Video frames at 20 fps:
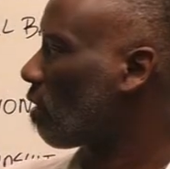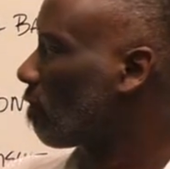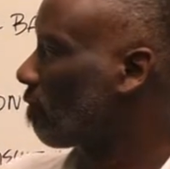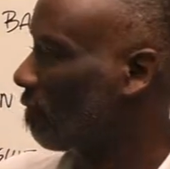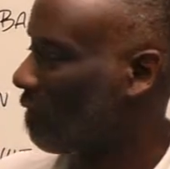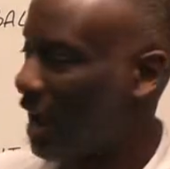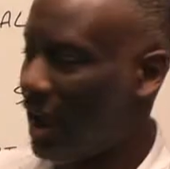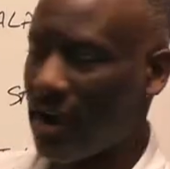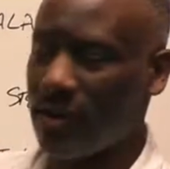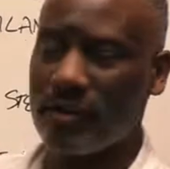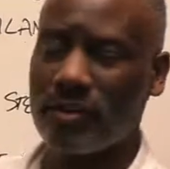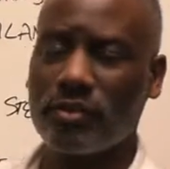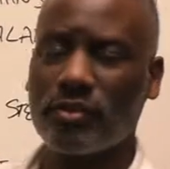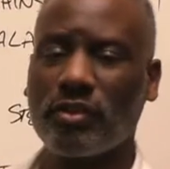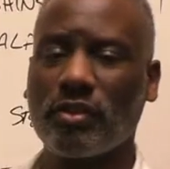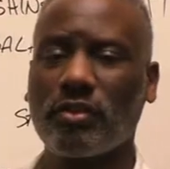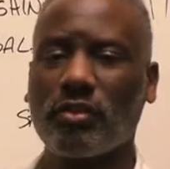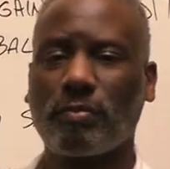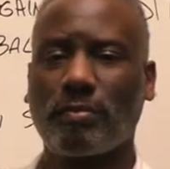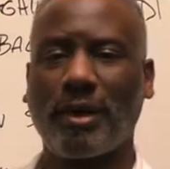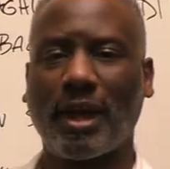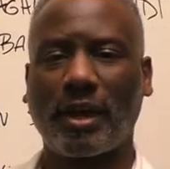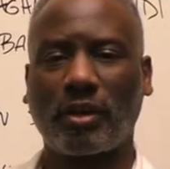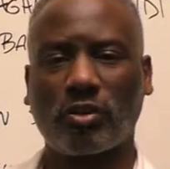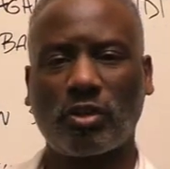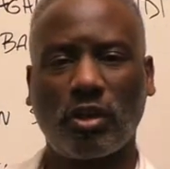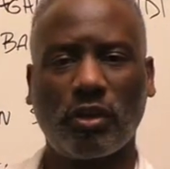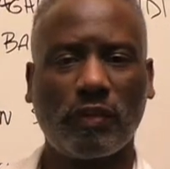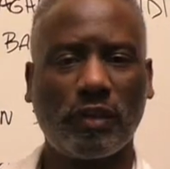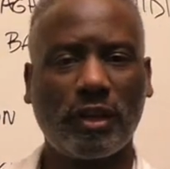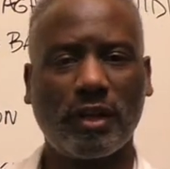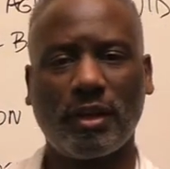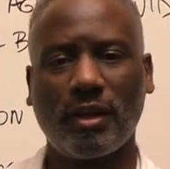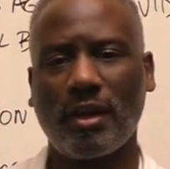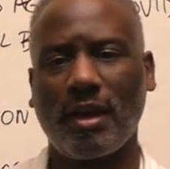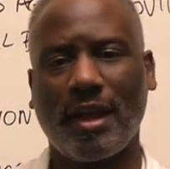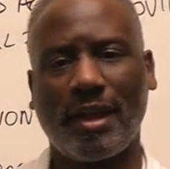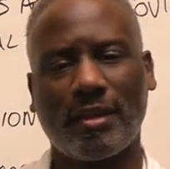viruses, bacteria,